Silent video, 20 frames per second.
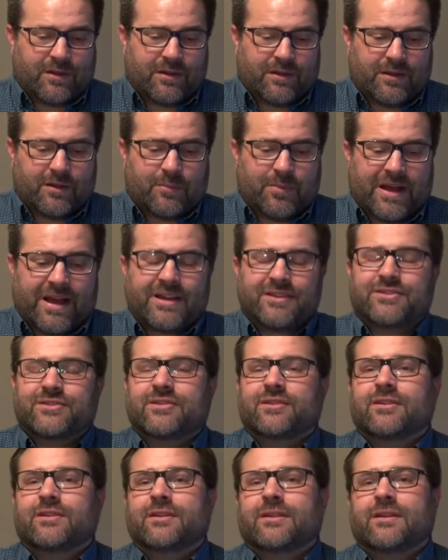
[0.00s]
A
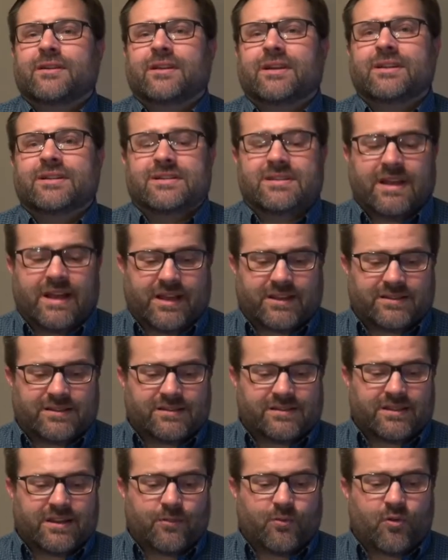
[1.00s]
pastor in
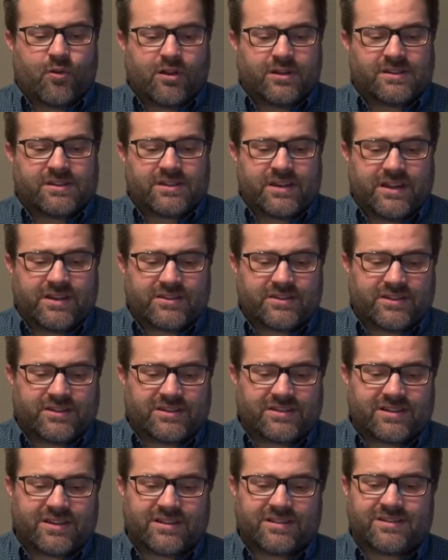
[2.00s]
Texas named Juan
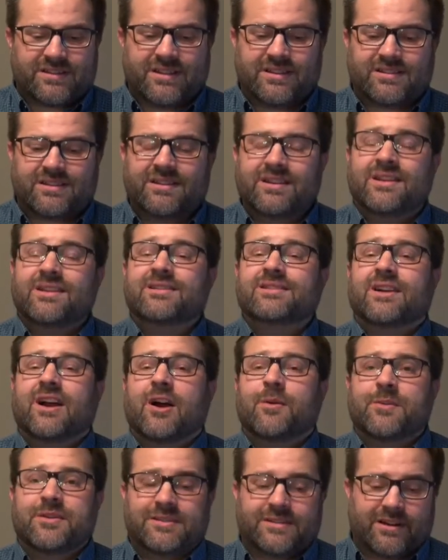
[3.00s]
Sanchez says this in his
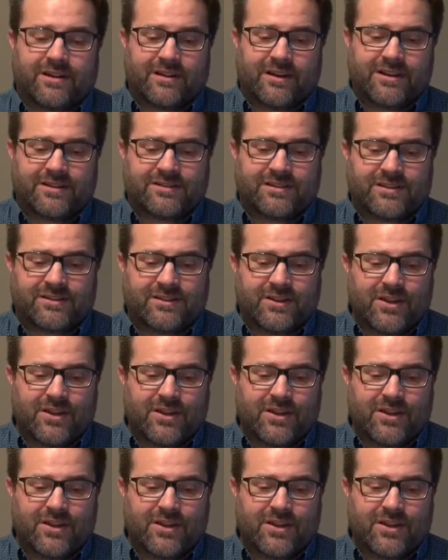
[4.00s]
commentary. He says,